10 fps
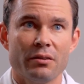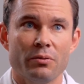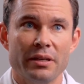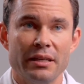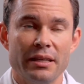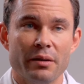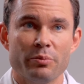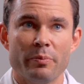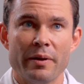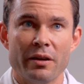We uh,
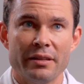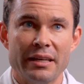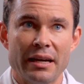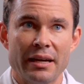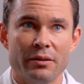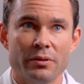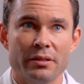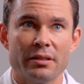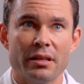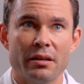prepare the eye
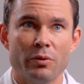with uh,